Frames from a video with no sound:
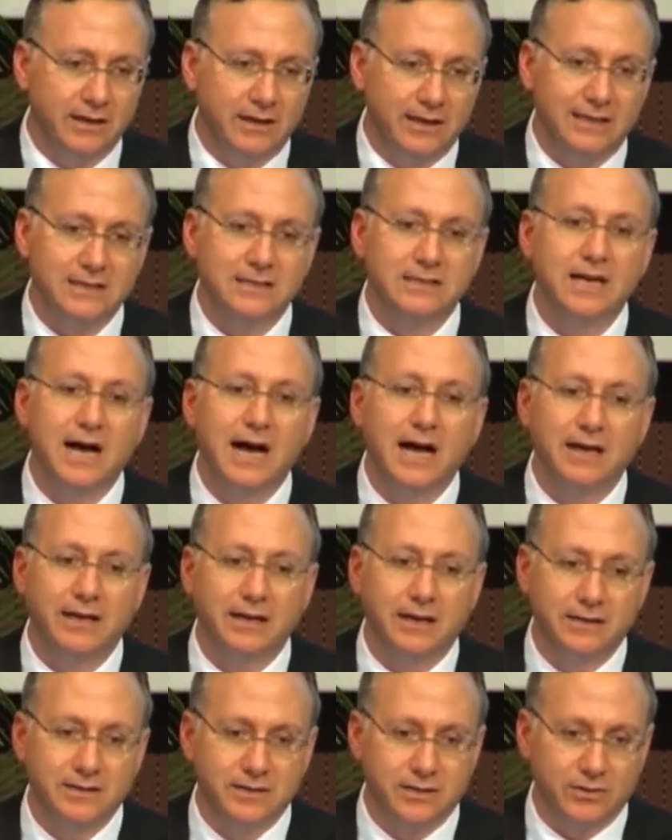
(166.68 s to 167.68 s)
is not
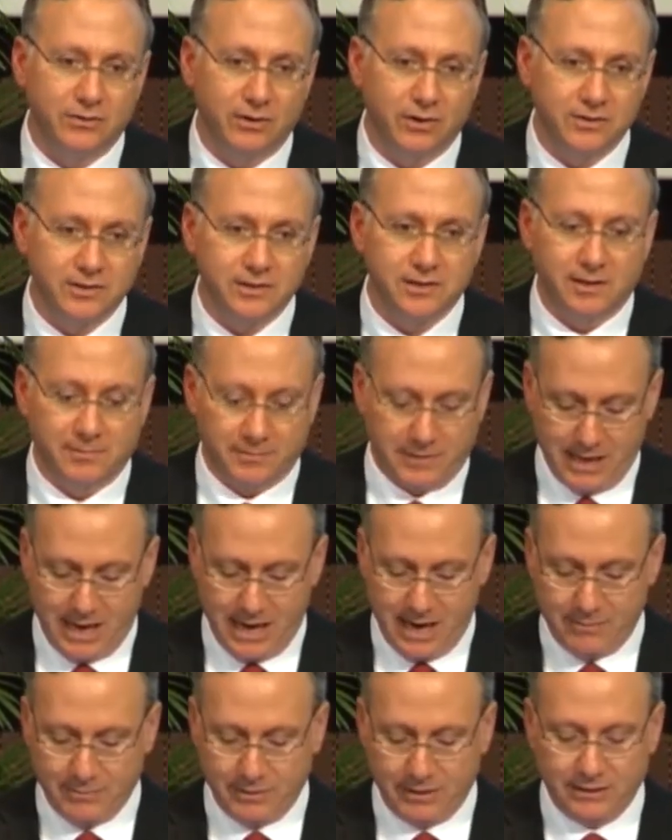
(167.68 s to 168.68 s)
a zero-sum
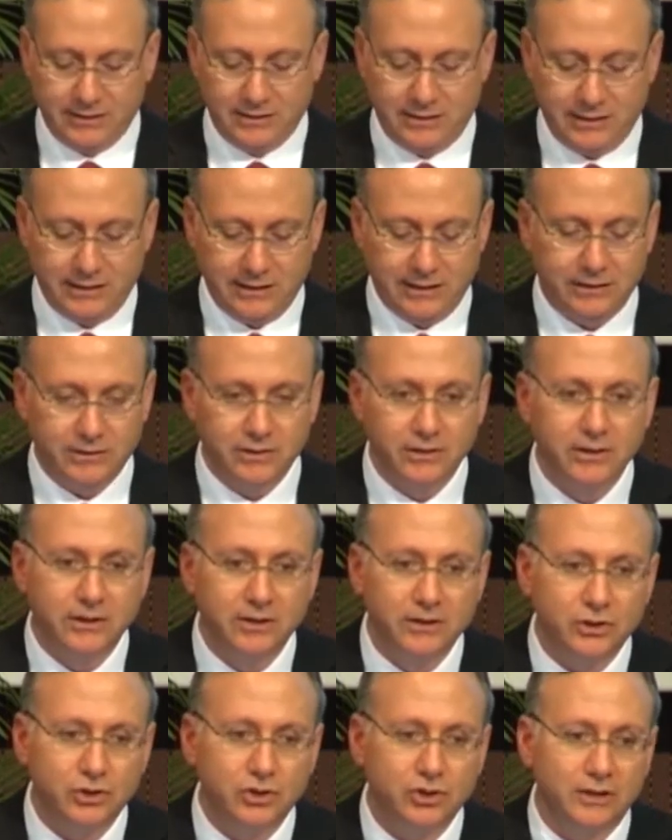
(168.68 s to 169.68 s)
game, and indeed
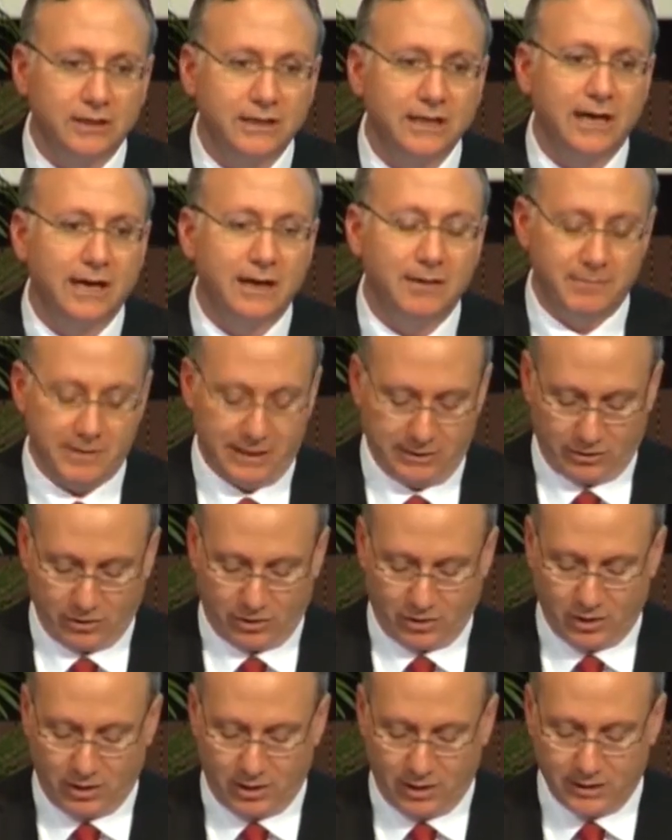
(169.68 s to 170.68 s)
should come at the
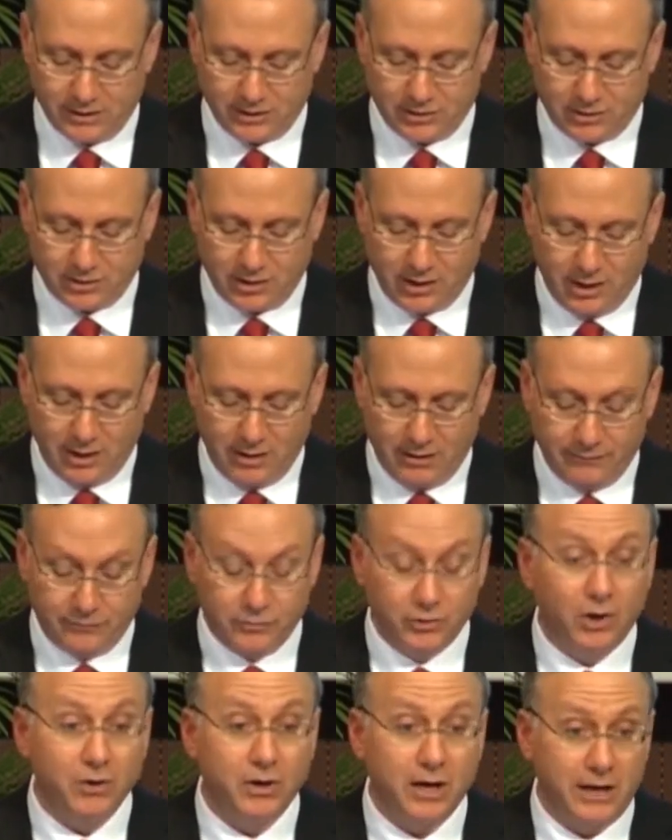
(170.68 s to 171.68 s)
cost of
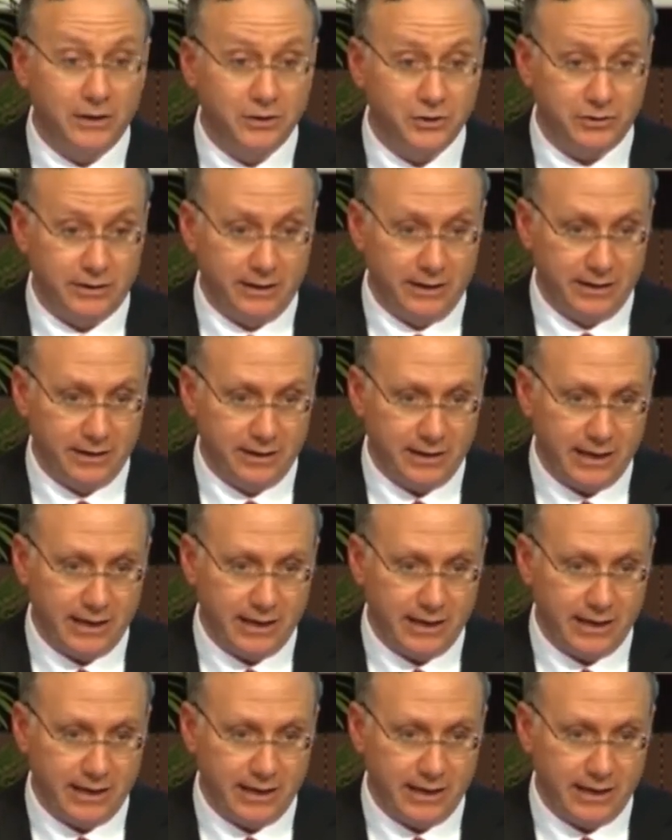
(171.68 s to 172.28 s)
no country,